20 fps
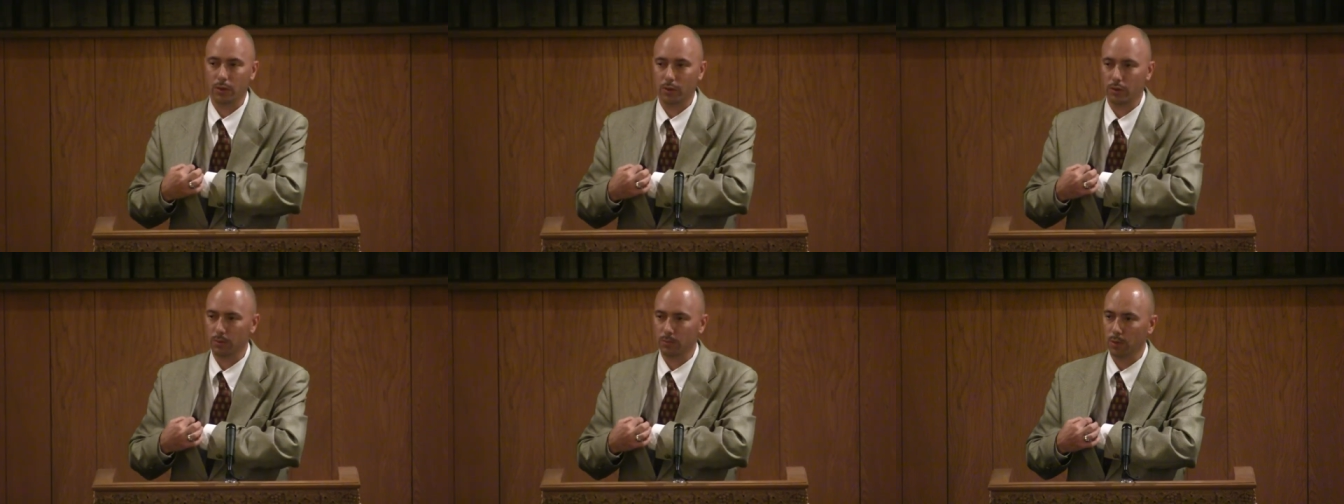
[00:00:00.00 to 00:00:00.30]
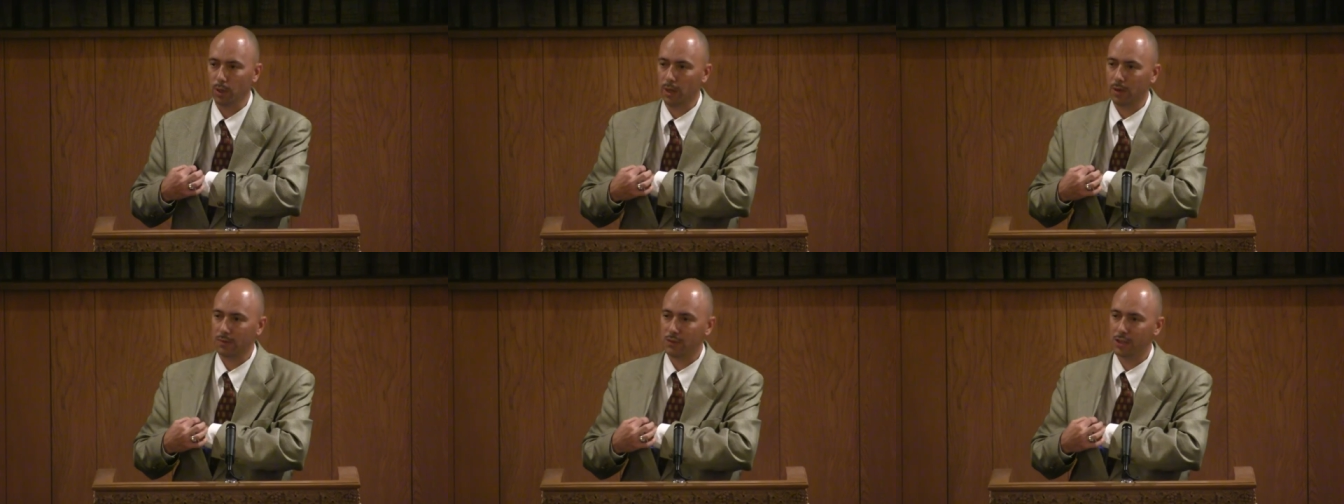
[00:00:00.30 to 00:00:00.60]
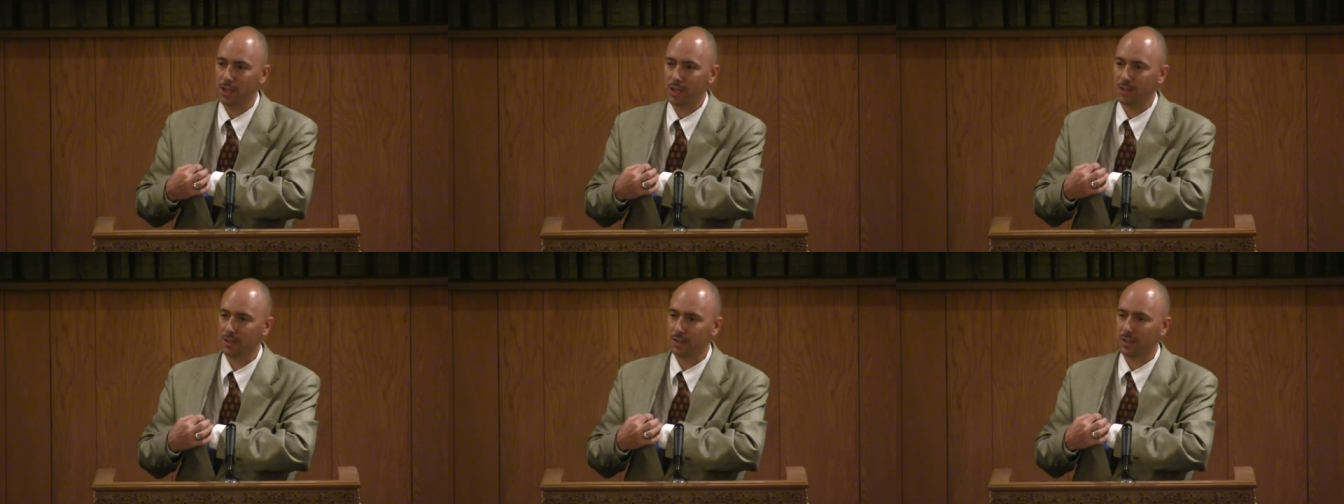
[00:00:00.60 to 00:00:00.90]
And the blood of
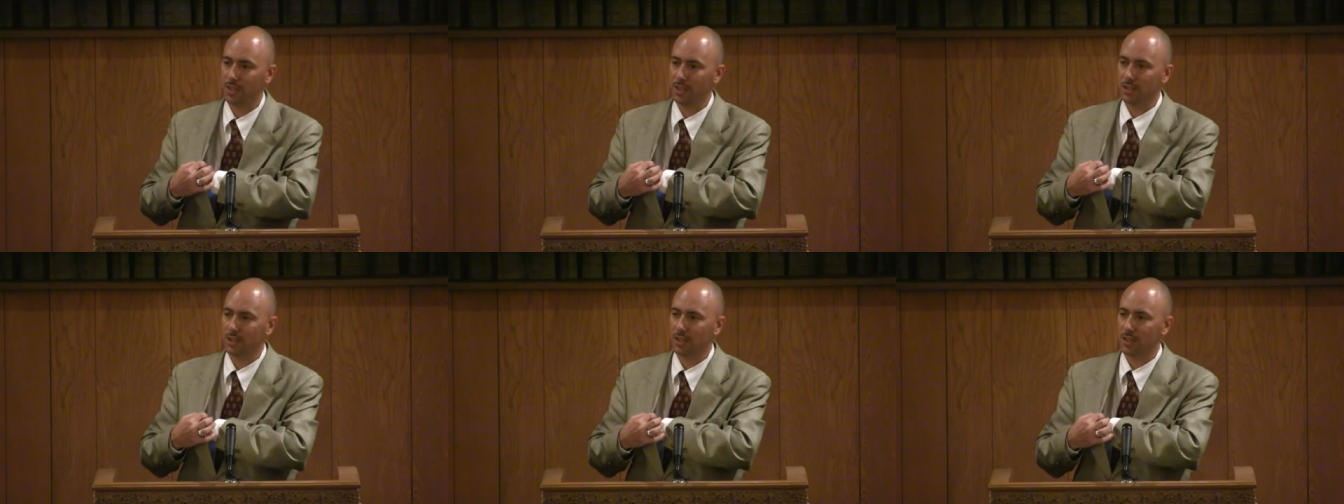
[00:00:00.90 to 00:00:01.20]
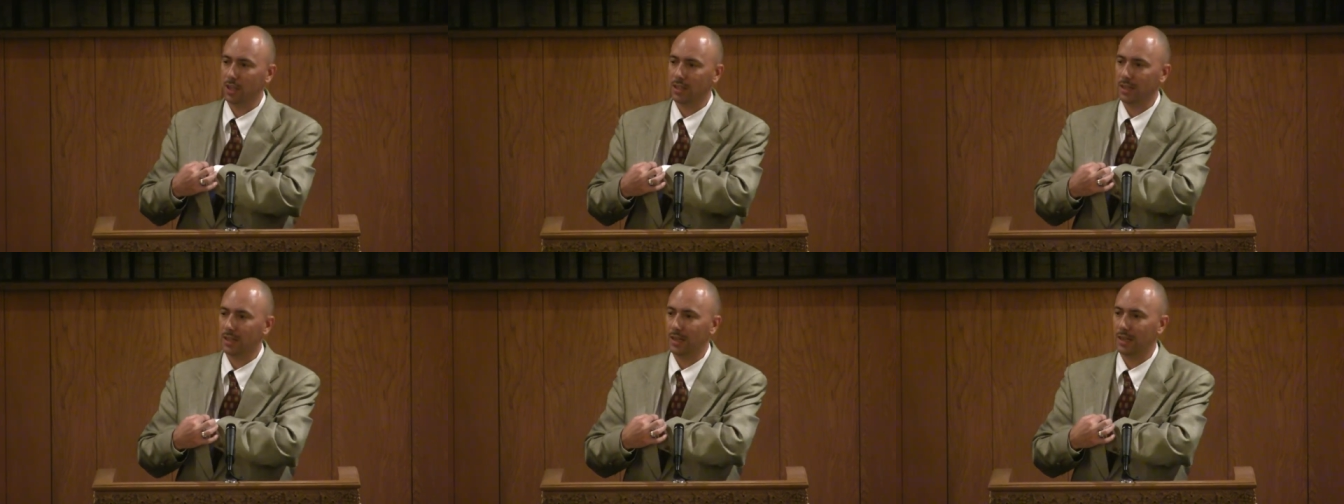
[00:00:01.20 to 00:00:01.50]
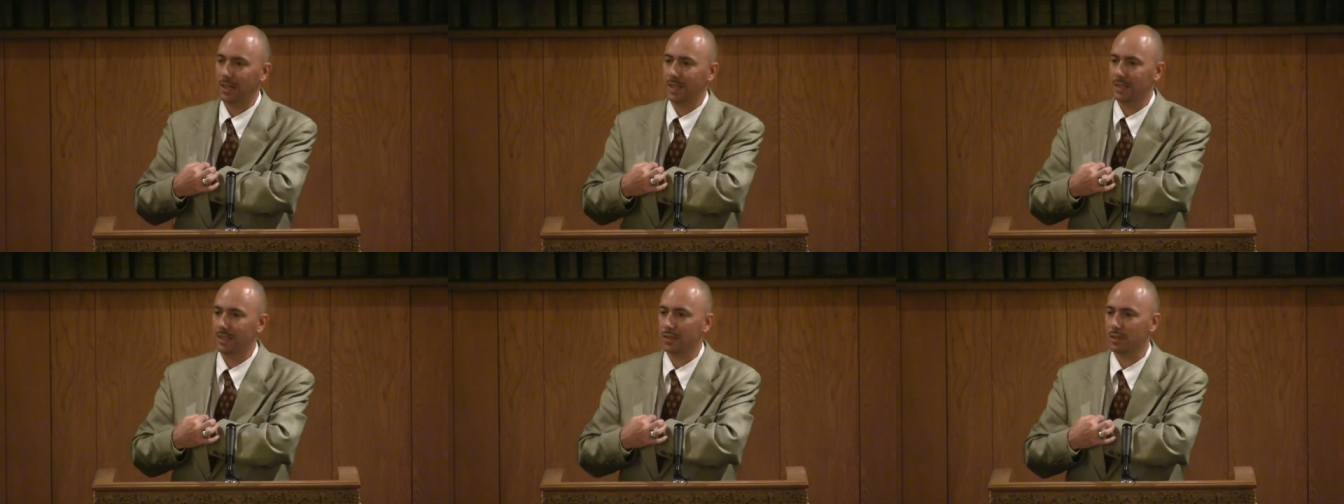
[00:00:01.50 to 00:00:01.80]
Jesus, His Son,
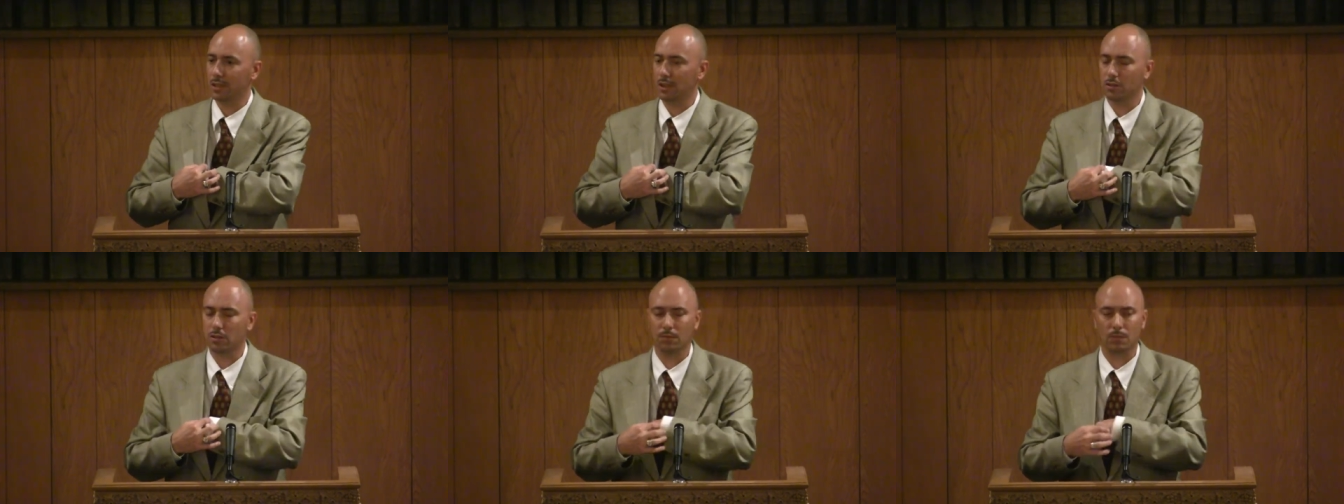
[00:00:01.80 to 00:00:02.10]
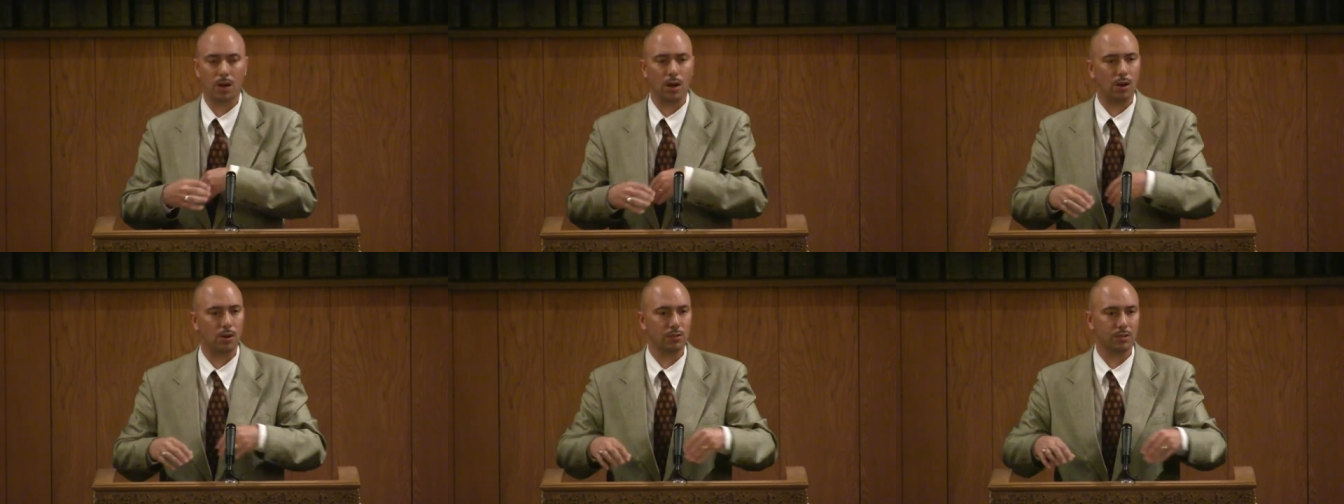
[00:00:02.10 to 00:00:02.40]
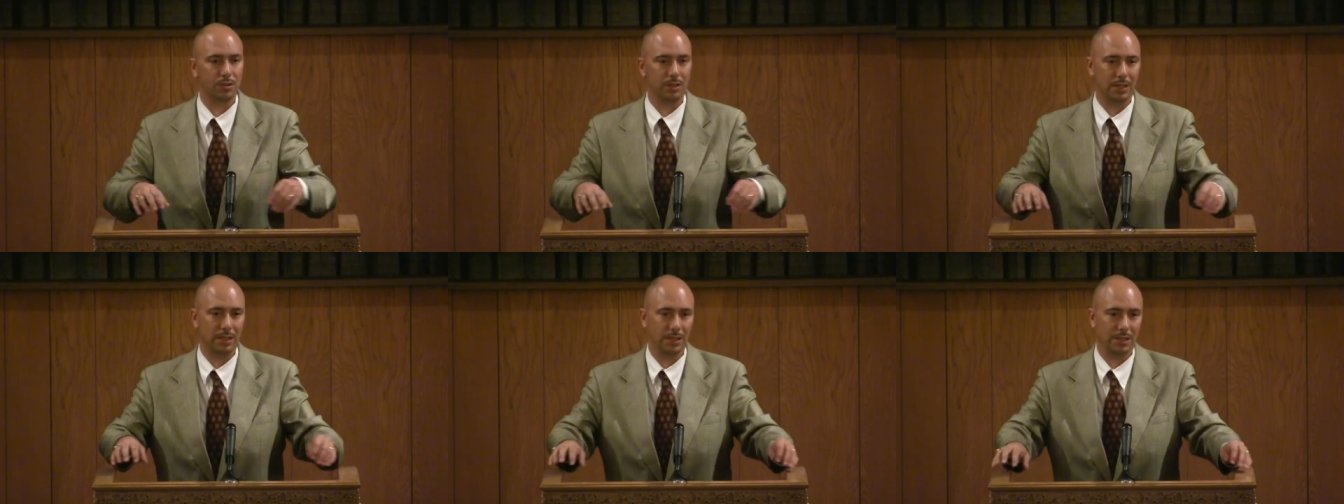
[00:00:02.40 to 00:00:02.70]
cleanses us from all
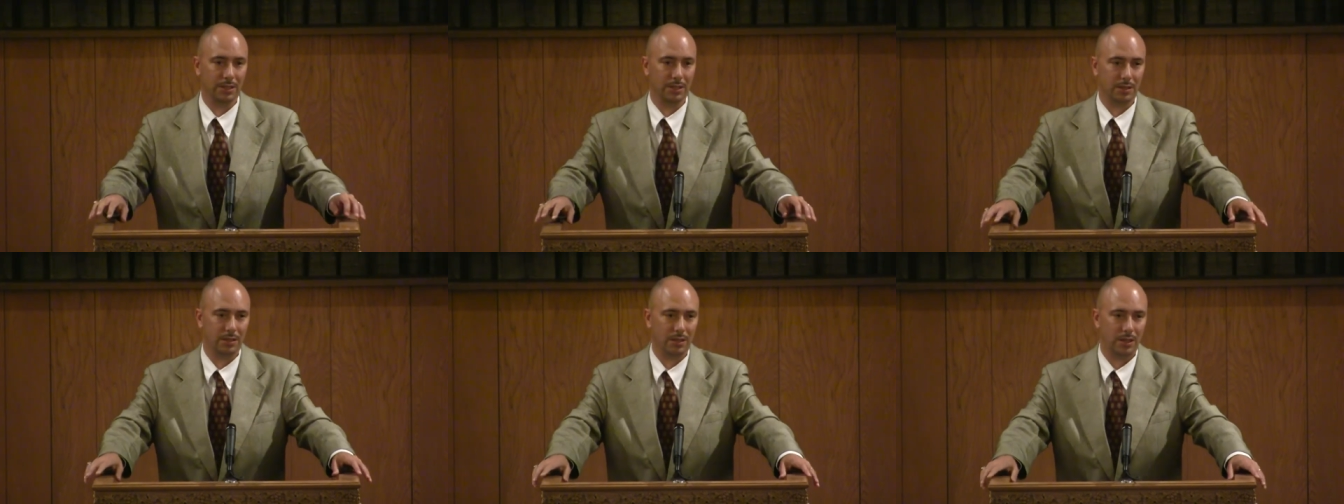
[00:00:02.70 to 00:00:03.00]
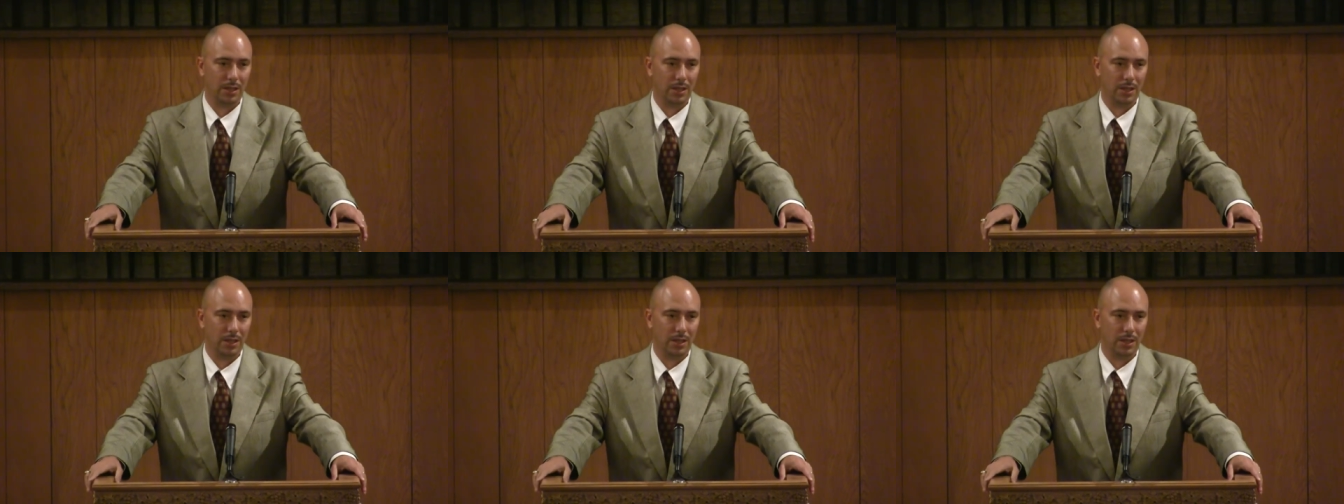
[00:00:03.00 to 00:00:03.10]
sins.